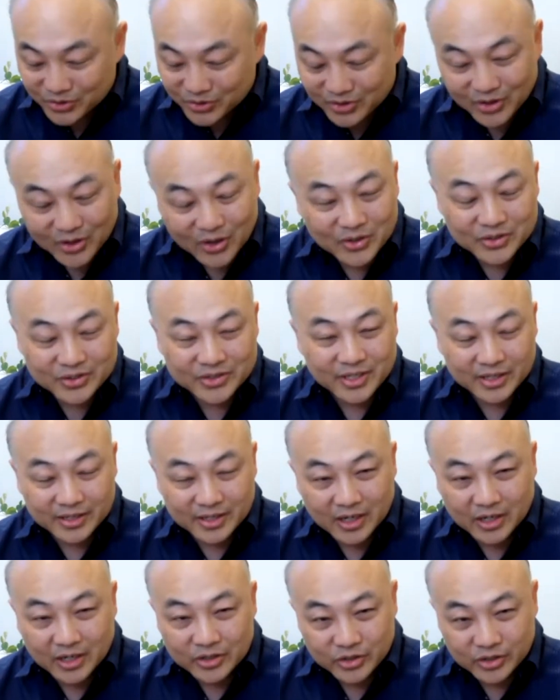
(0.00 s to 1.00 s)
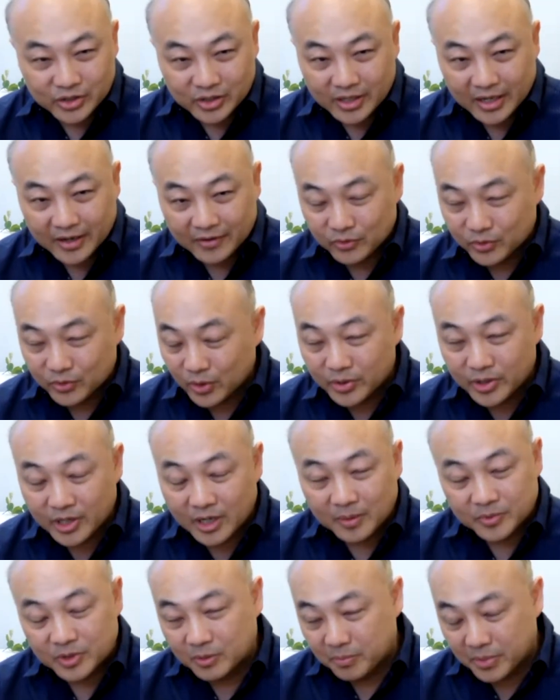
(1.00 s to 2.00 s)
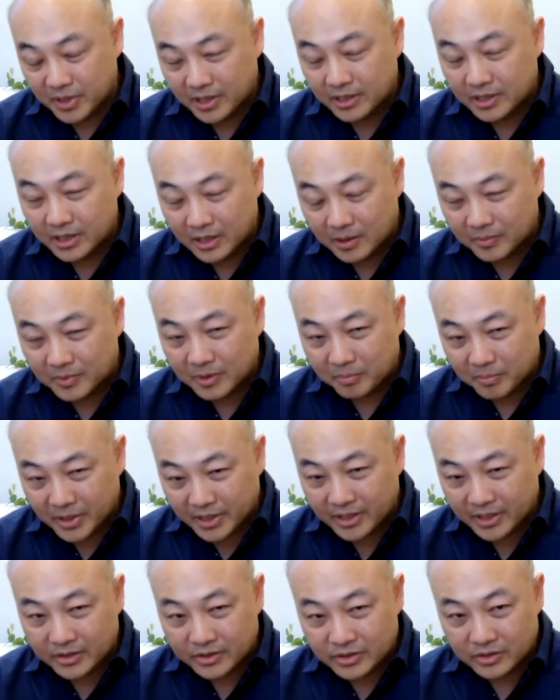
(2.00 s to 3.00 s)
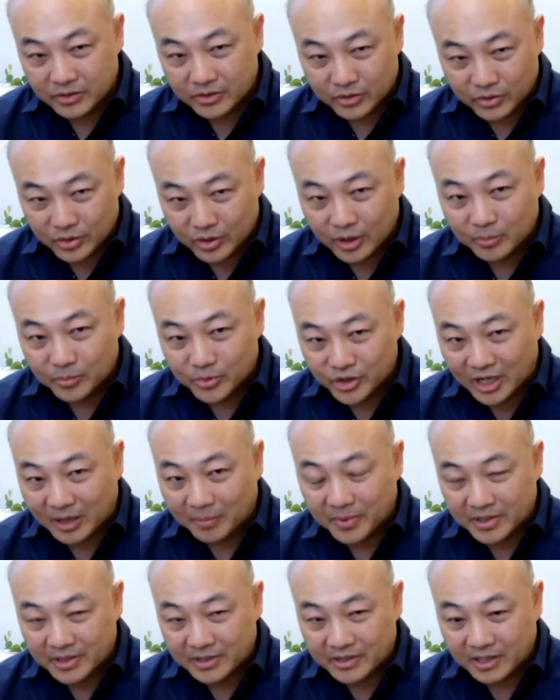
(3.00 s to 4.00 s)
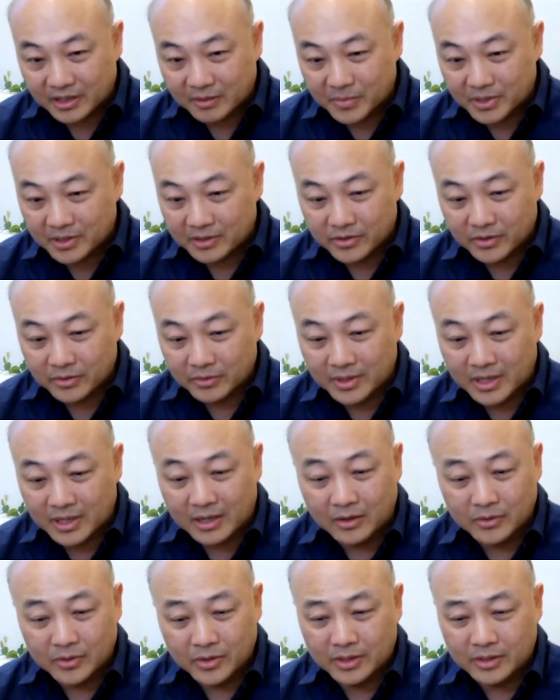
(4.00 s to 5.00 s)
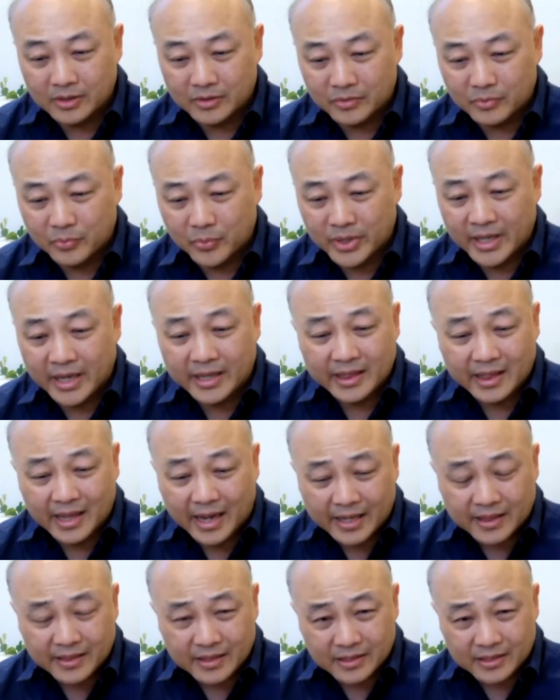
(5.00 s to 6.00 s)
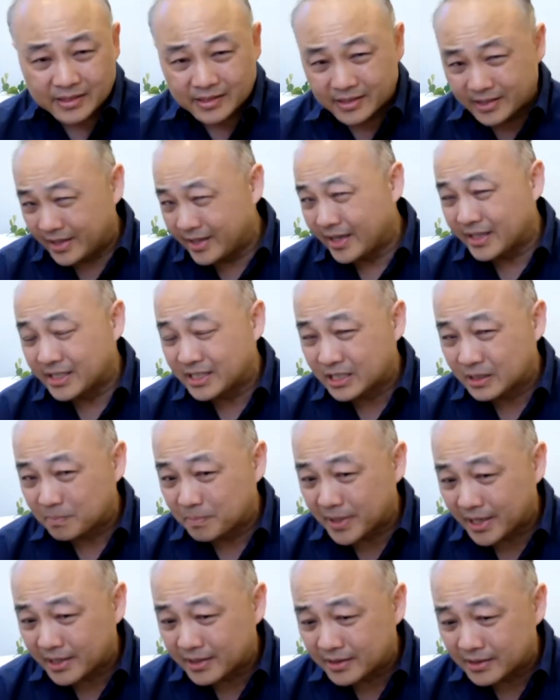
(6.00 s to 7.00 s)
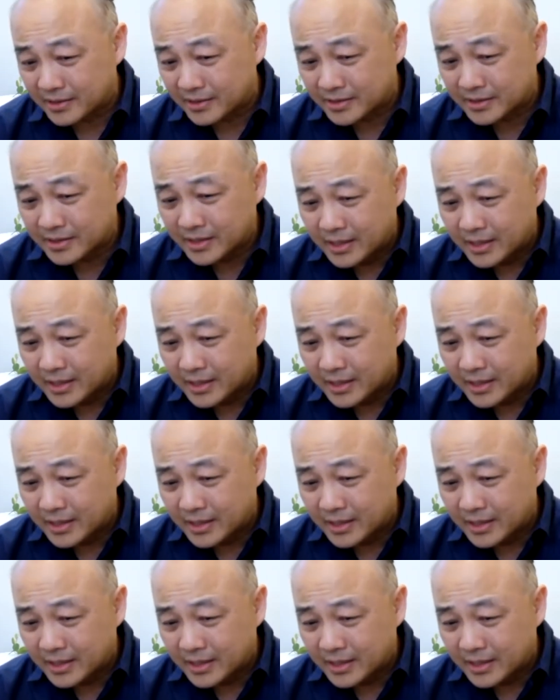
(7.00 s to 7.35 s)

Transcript: to all this technology, have grown up to become the biggest new home shopping segment. So not only would they like this, they expect this.